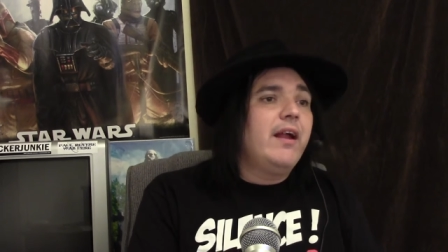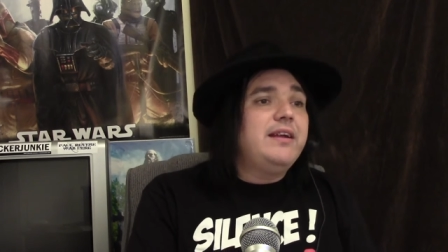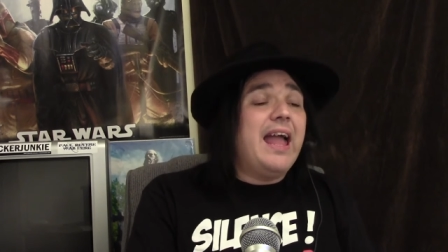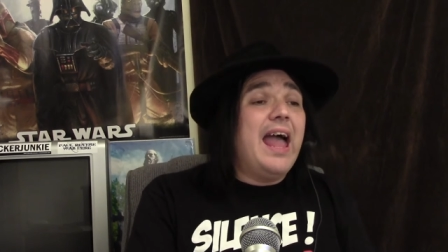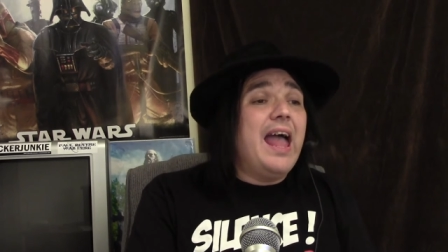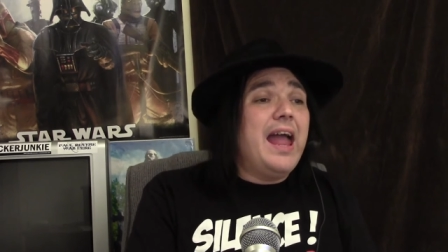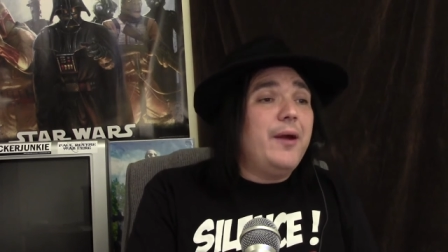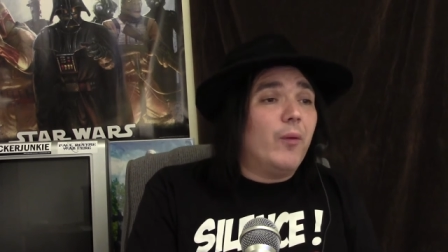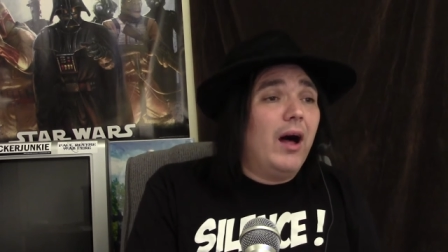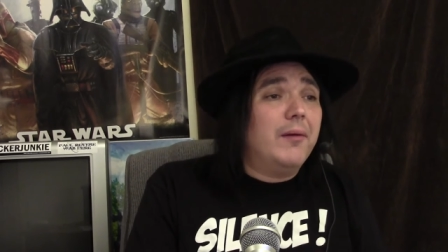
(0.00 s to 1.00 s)
Yay,
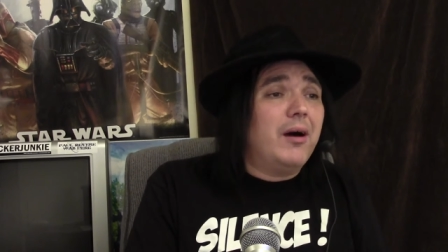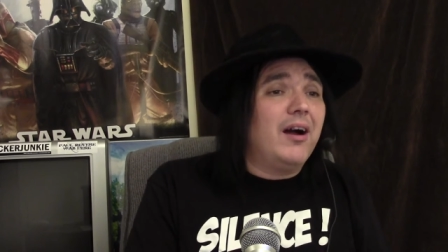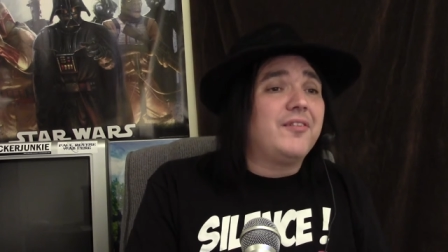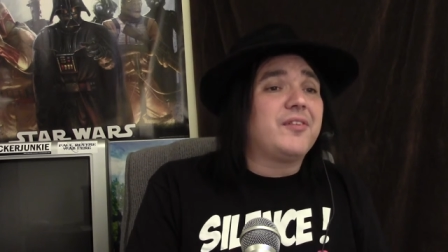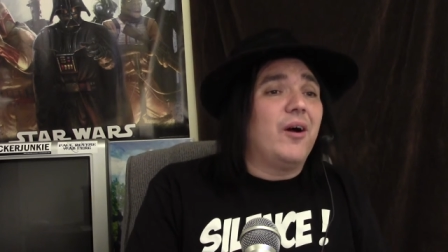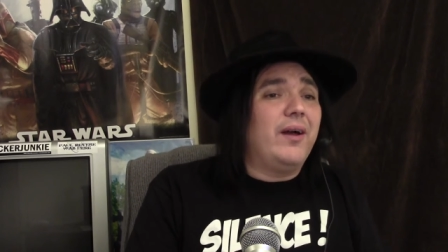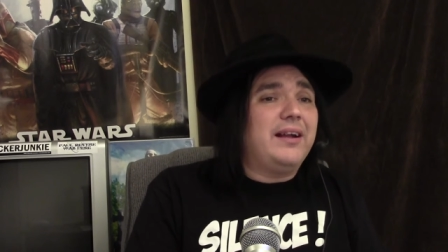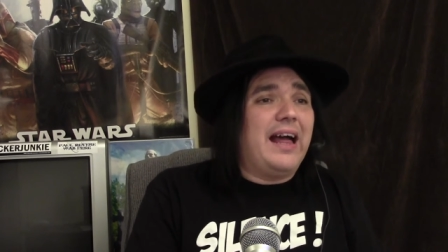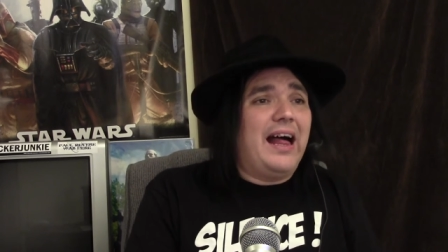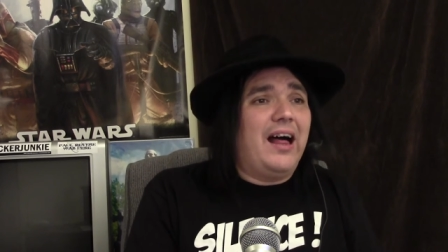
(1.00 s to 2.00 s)
Walmart's
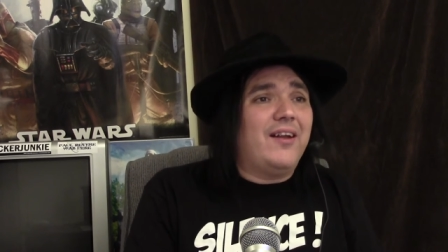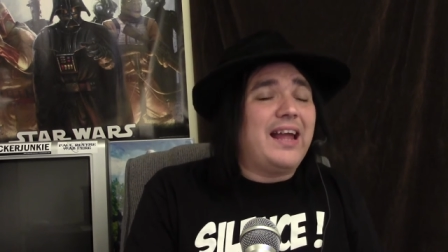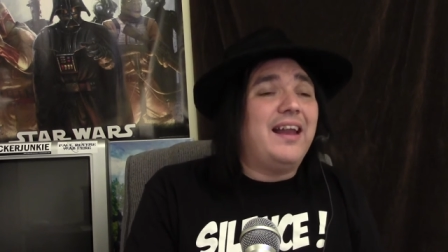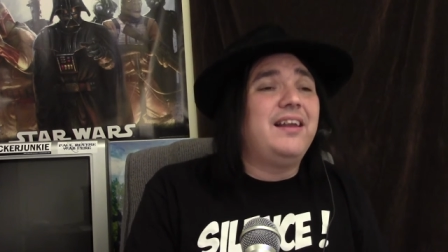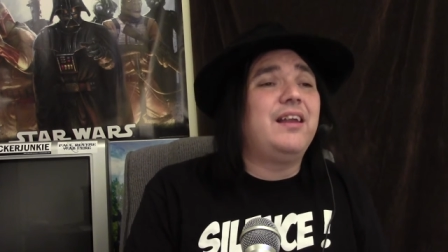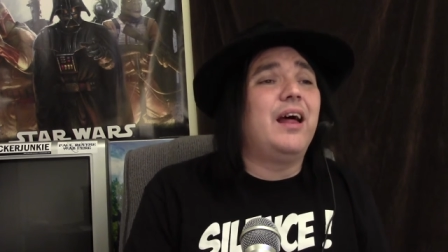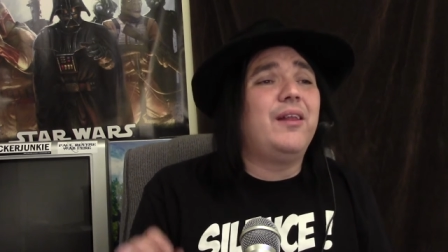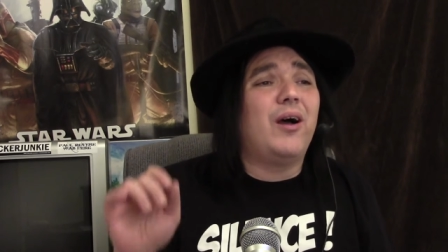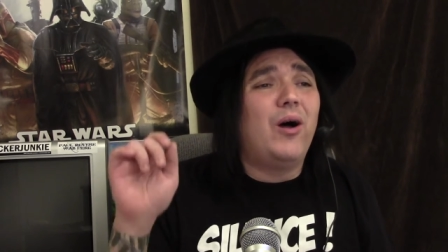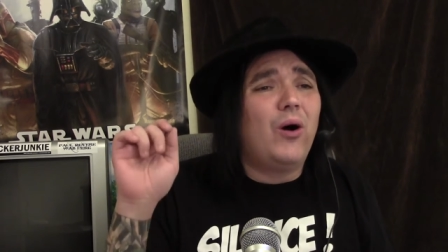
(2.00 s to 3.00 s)
going down. No,
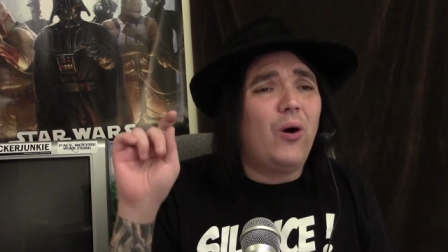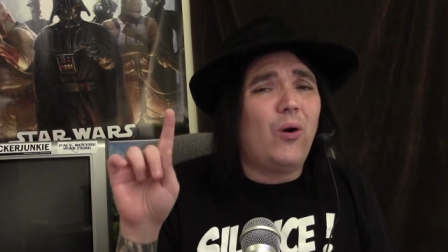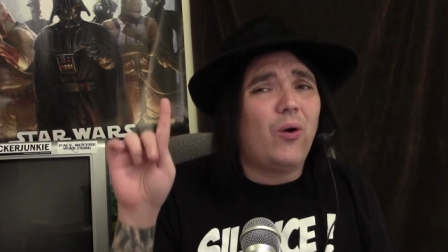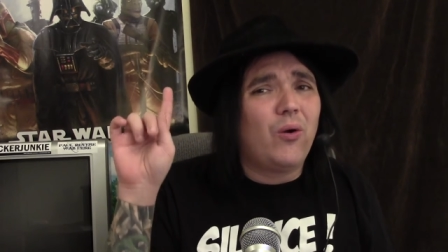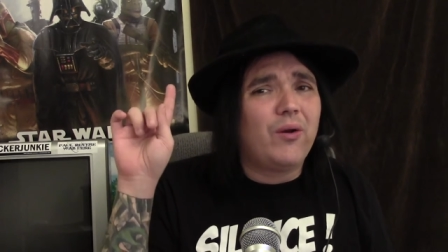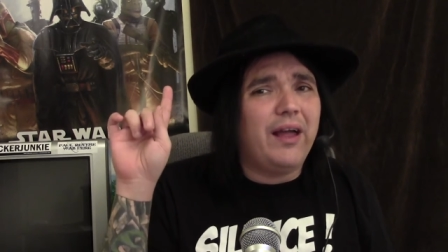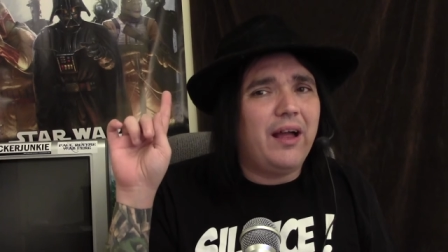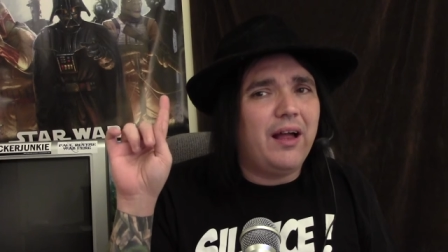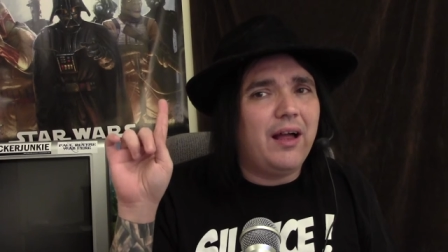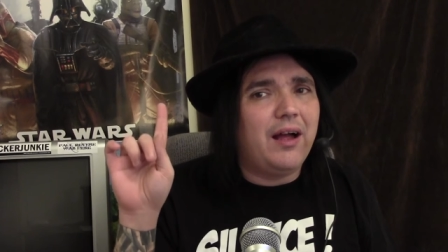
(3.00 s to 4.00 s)
hold
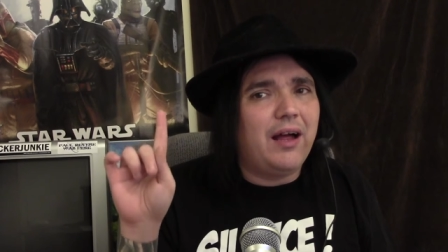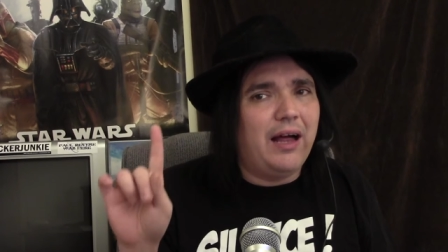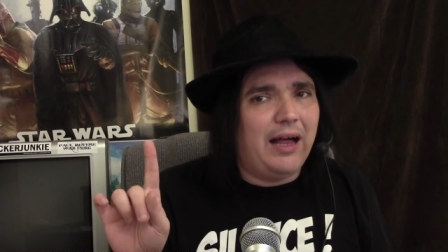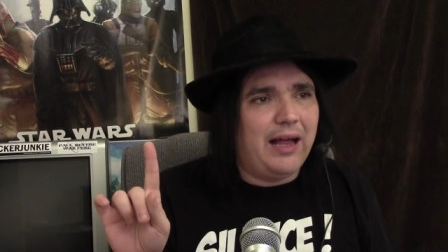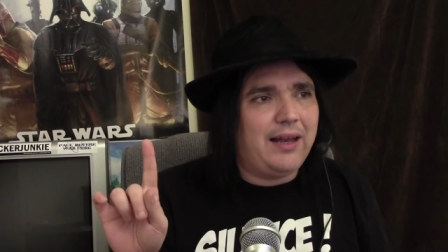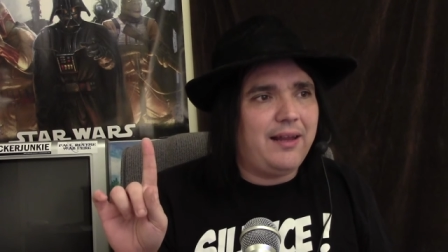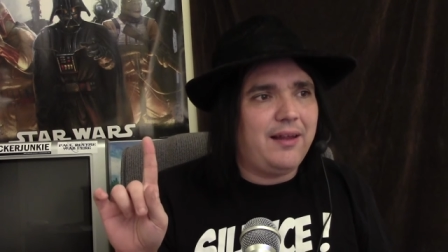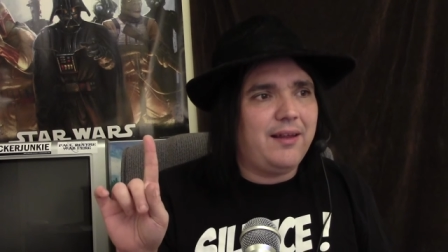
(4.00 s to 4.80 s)
on.